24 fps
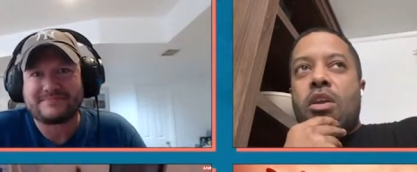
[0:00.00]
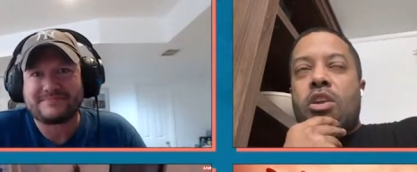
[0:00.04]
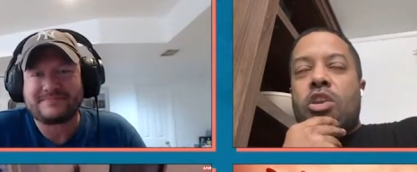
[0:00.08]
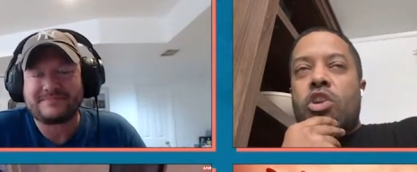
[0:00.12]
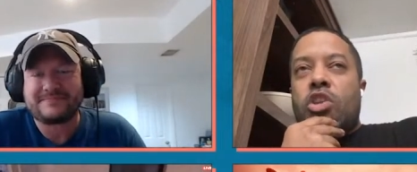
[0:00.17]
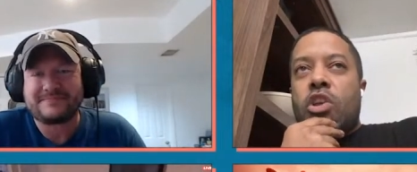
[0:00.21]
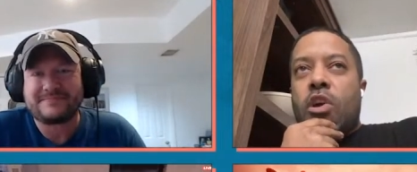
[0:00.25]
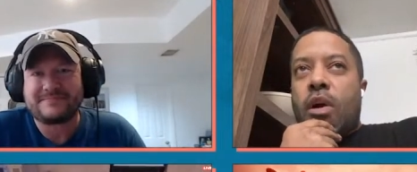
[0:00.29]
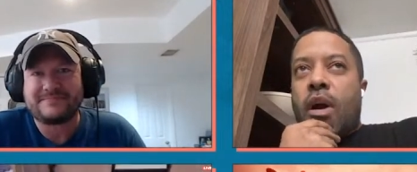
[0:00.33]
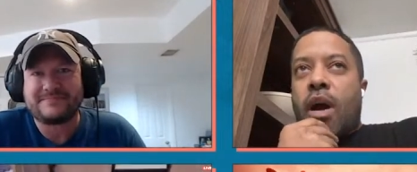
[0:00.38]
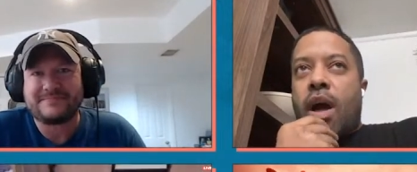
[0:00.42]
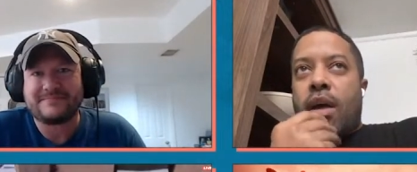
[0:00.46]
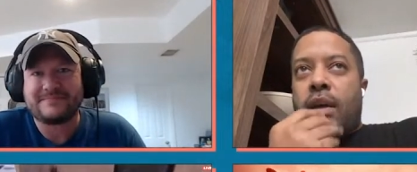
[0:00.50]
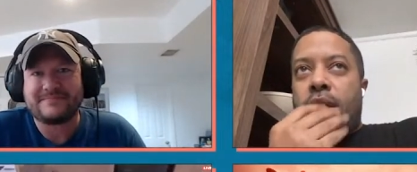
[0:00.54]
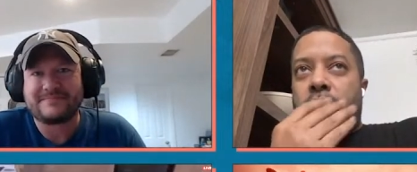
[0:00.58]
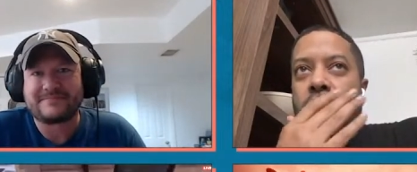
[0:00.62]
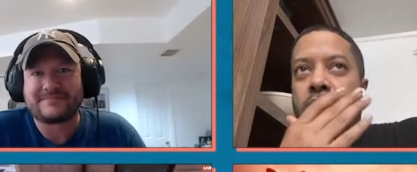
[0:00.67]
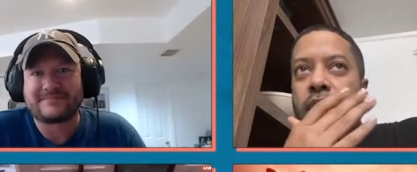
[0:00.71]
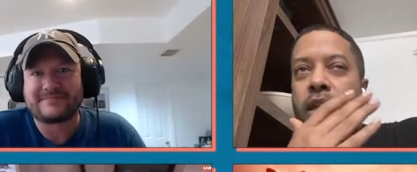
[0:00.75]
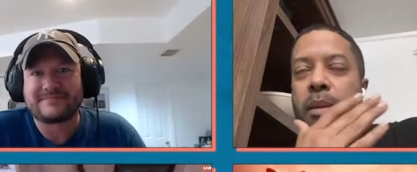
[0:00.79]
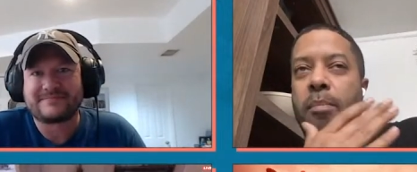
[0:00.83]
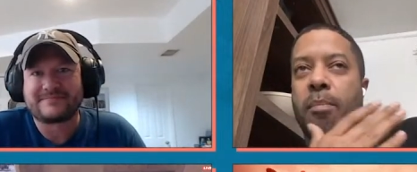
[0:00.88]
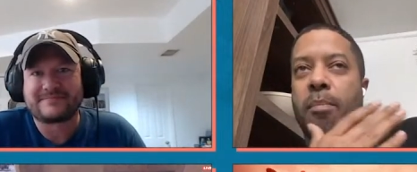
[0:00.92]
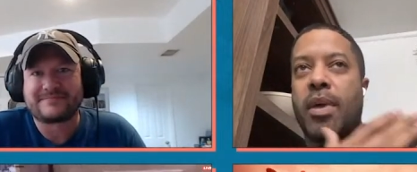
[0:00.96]
Speaker 1: you know,
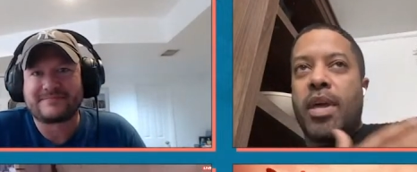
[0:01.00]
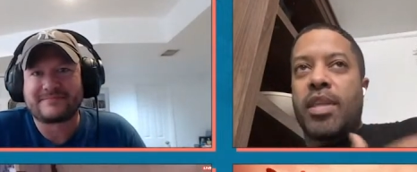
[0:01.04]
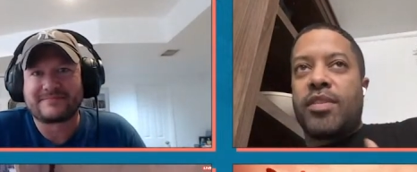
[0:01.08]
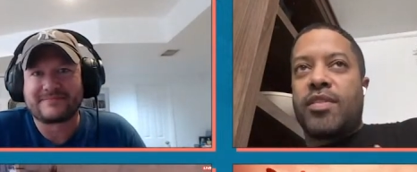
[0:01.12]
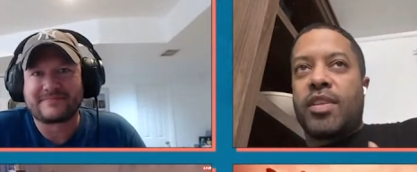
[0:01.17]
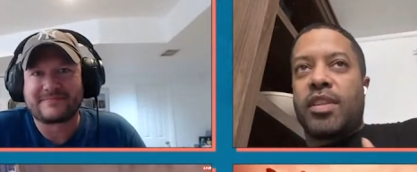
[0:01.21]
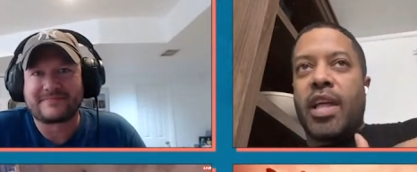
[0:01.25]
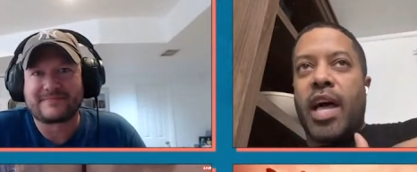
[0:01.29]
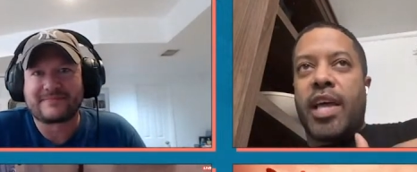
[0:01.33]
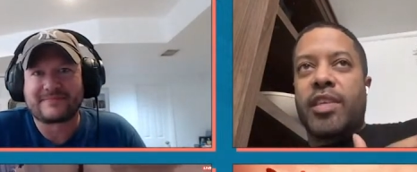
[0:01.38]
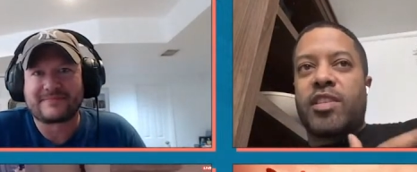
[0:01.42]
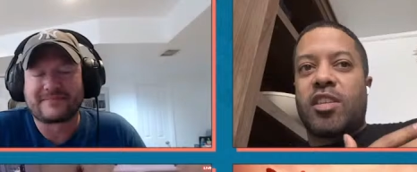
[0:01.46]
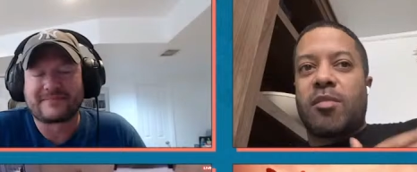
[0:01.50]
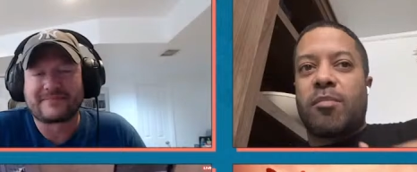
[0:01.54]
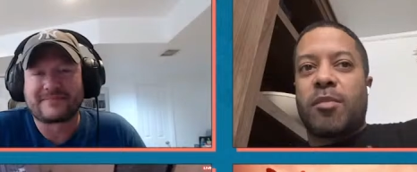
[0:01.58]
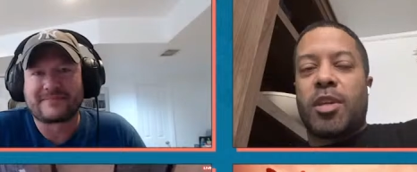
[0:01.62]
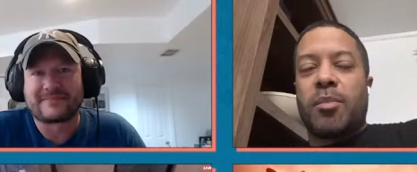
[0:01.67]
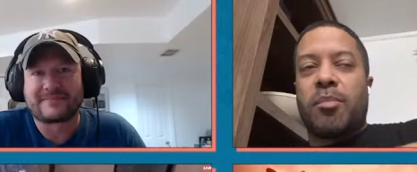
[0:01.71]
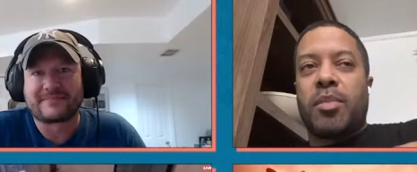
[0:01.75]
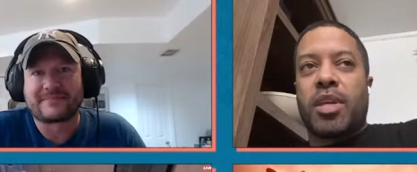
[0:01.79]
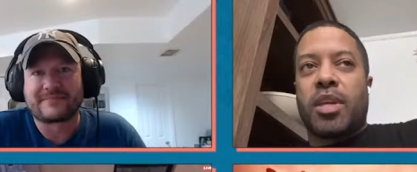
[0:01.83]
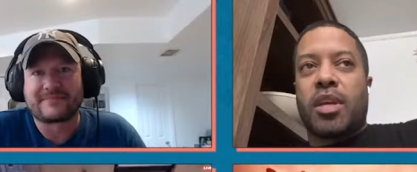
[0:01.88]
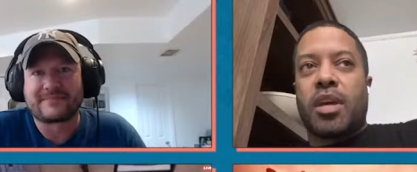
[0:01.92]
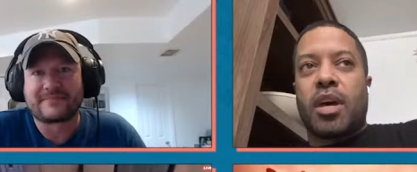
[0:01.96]
it meant a lot to
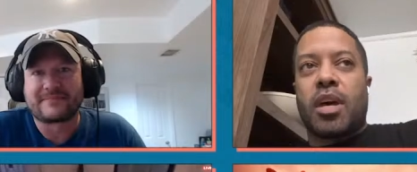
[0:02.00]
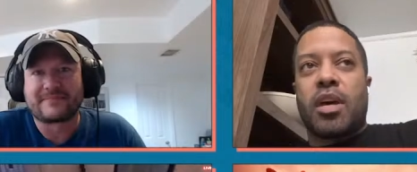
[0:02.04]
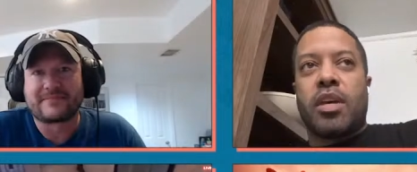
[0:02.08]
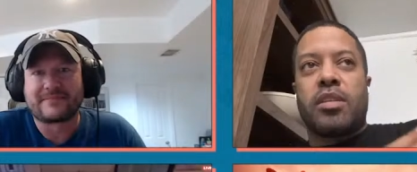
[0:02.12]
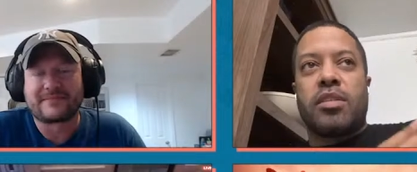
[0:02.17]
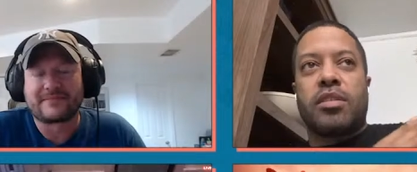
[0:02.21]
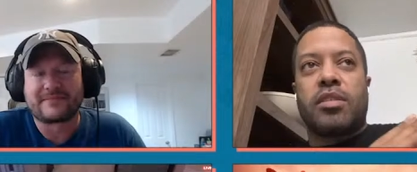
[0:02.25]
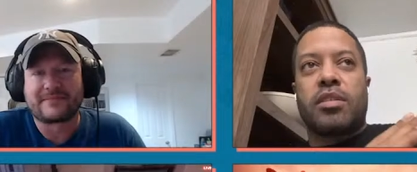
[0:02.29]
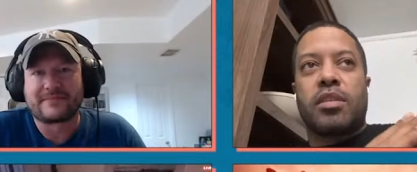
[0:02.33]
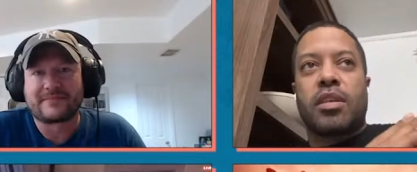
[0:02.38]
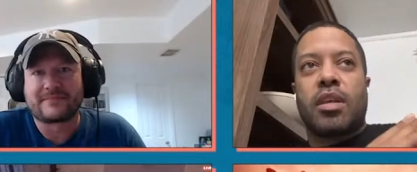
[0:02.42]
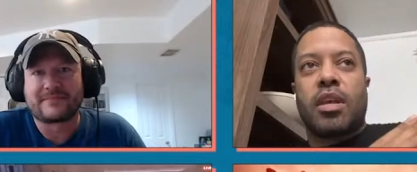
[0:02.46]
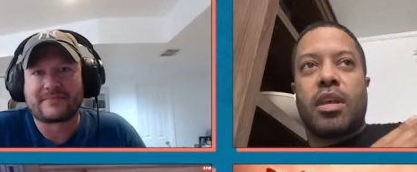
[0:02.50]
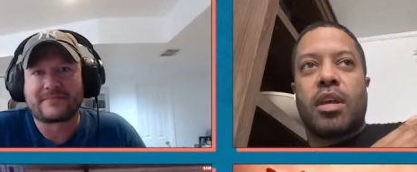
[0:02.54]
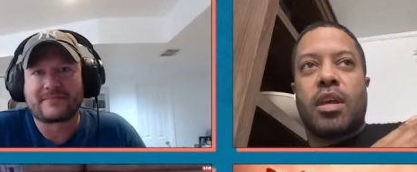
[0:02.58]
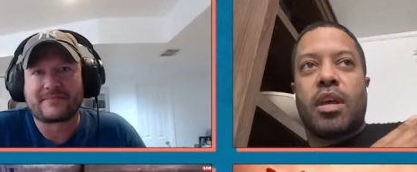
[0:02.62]
me because